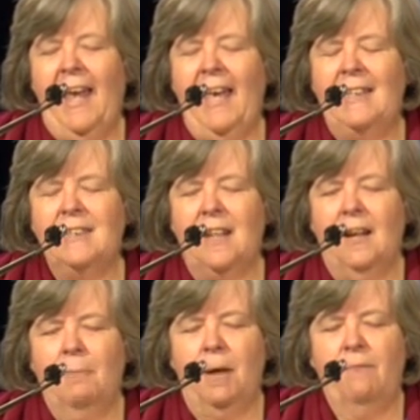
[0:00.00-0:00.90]
And
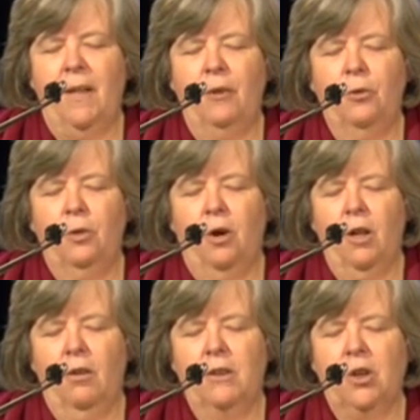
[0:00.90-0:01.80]
a fellow
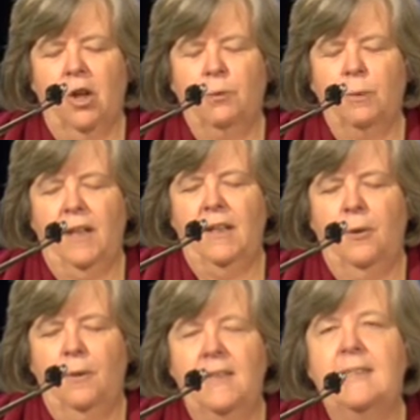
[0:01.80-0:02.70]
got on talk
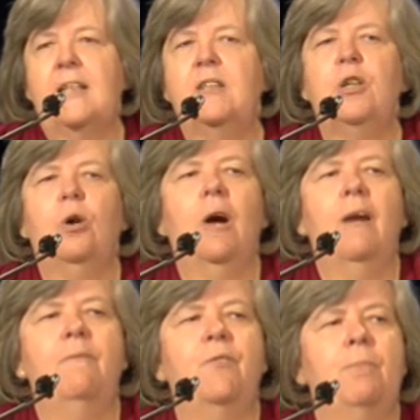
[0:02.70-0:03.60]
radio and he said, you know,
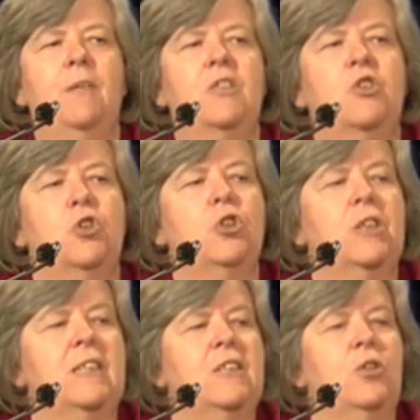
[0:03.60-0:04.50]
I'm from this
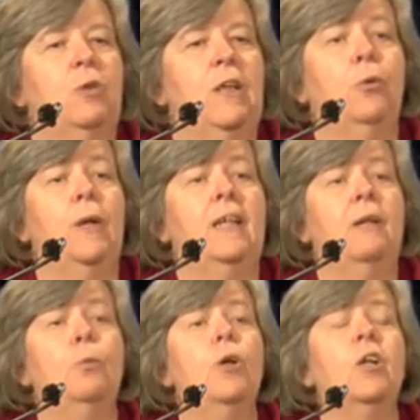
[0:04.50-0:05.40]
church in Stony Creek,
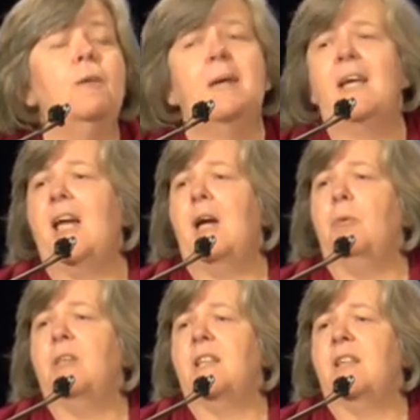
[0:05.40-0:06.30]
and we're going to make
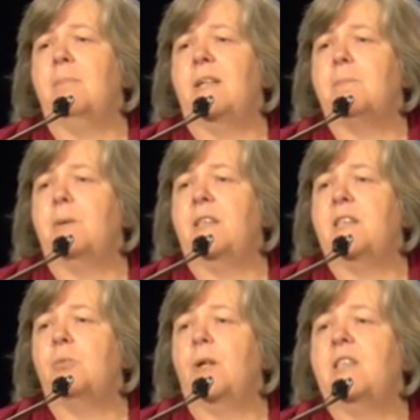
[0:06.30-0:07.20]
Hamilton the best place
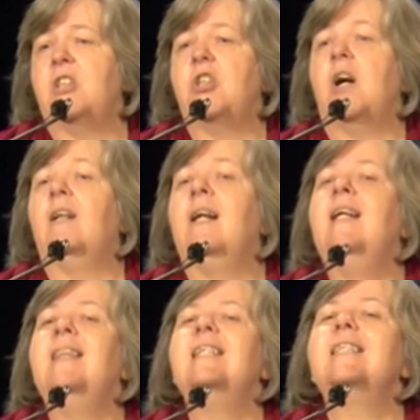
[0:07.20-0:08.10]
to raise a child.
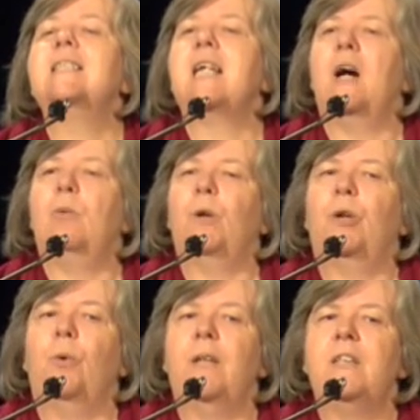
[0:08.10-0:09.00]
This is how we're
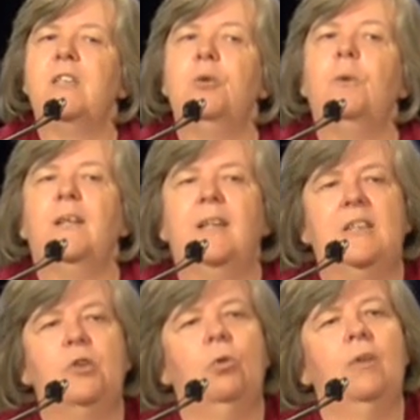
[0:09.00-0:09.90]
going to do it. And he
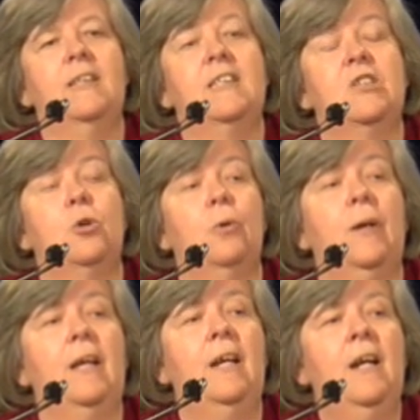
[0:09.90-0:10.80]
told his
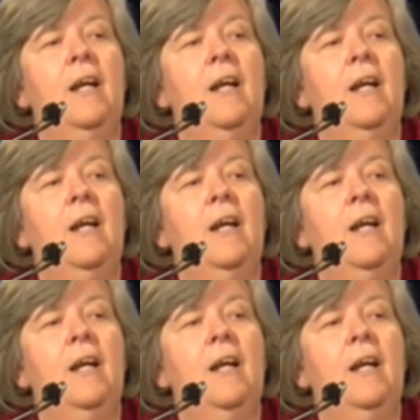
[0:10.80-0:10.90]
story.